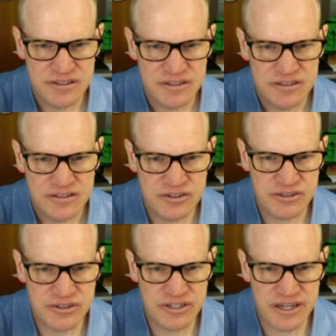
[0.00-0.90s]
So you
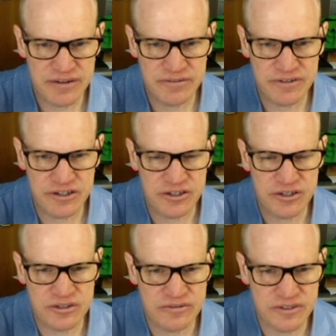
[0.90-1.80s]
could have a
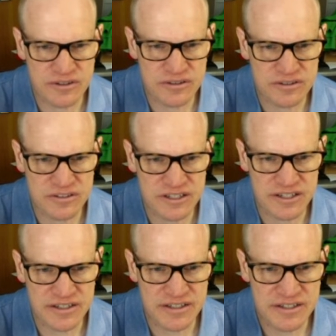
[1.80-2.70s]
curve that looks
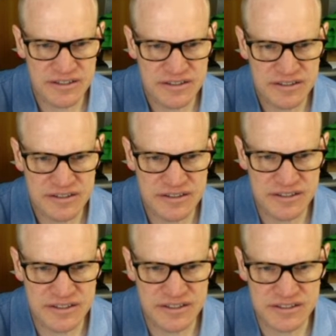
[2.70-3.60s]
like
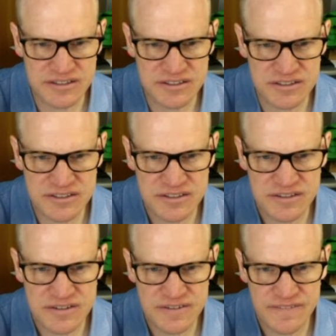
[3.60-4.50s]
this.
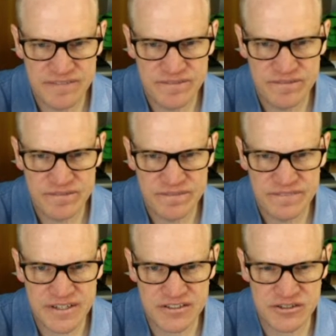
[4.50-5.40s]

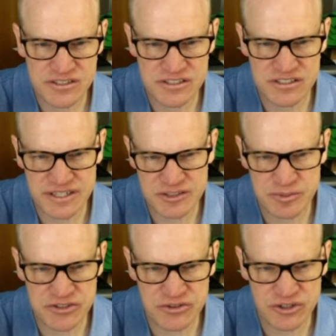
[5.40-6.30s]
Okay, so this is an
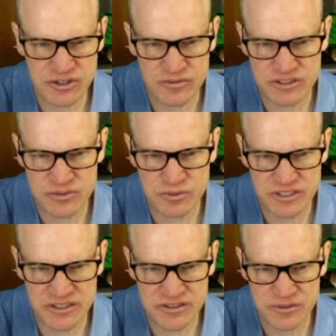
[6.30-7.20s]
exponential curve, which we'll
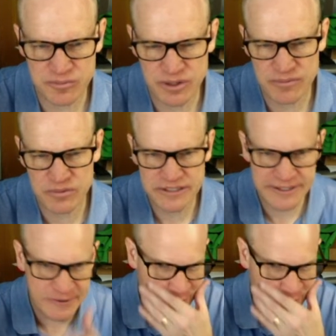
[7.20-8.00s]
get to probably later.